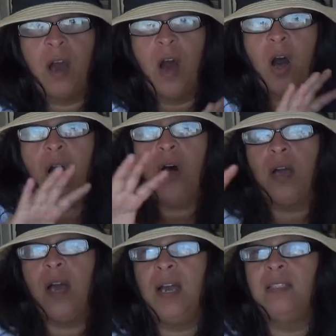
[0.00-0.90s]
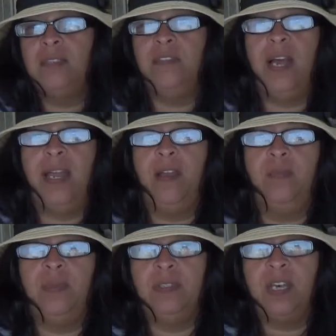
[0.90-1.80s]
all kinds of light
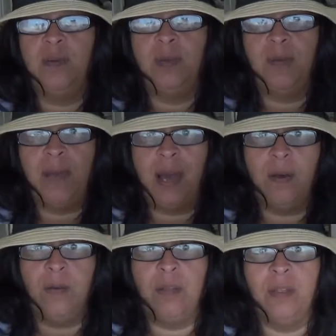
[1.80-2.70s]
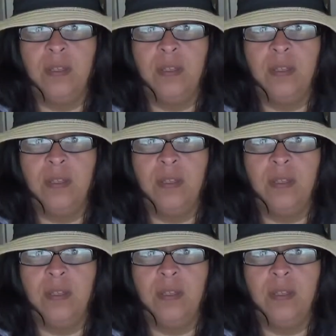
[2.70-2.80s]
opens up about